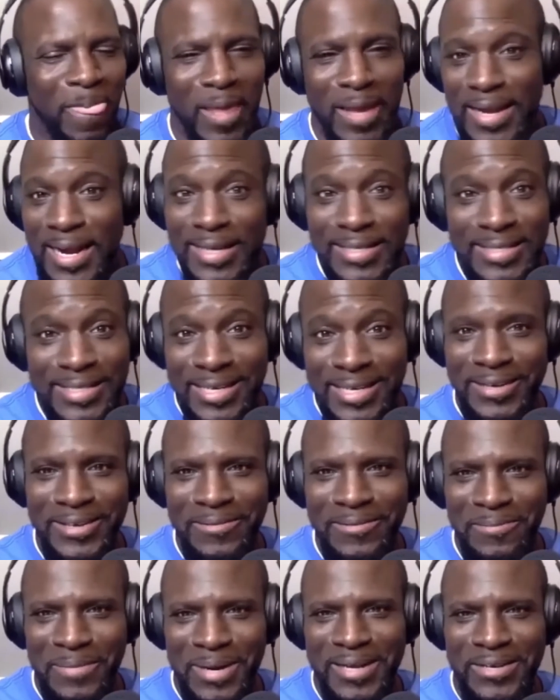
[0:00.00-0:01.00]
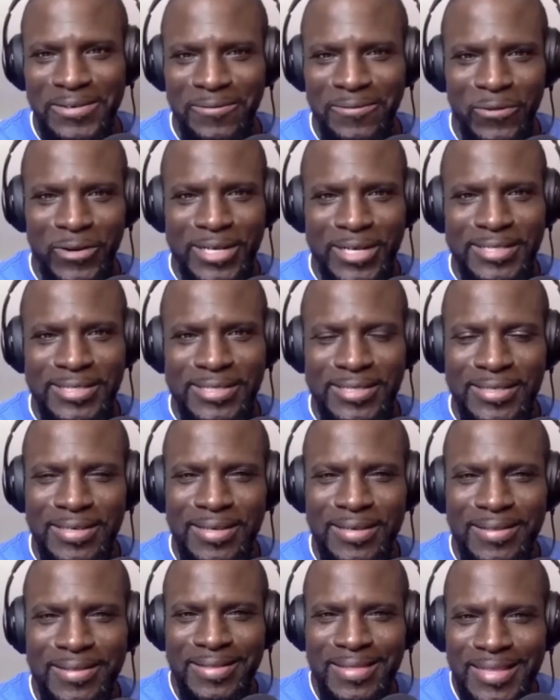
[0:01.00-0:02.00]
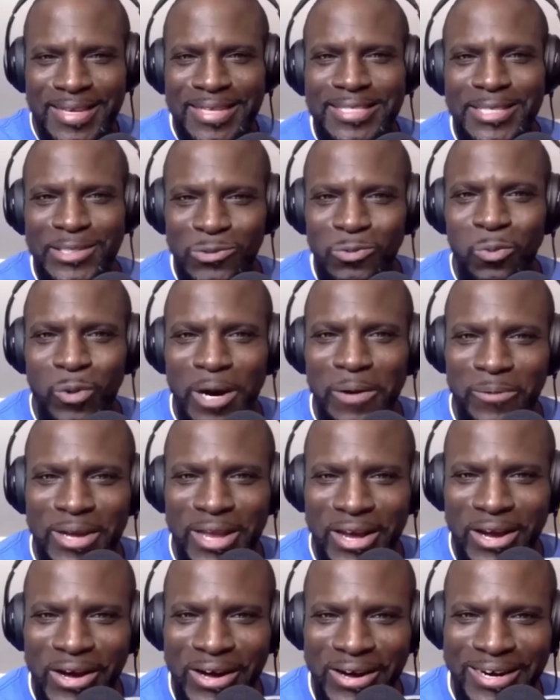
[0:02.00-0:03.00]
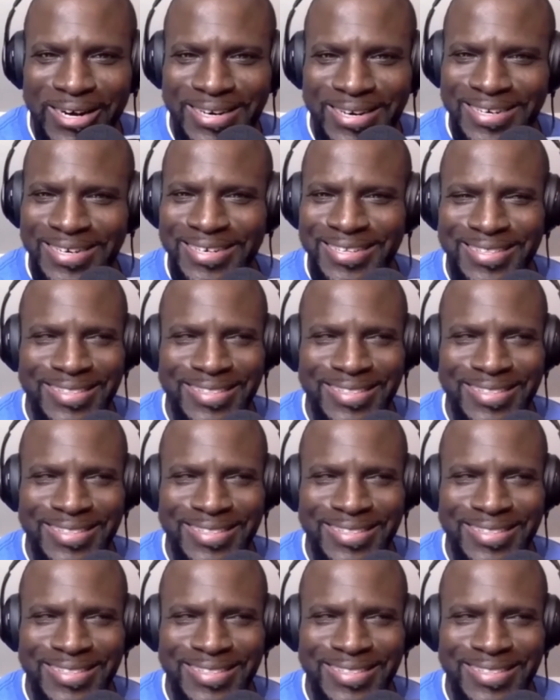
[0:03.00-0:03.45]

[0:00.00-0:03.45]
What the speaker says: And I tell you, my good friends, this is where we are.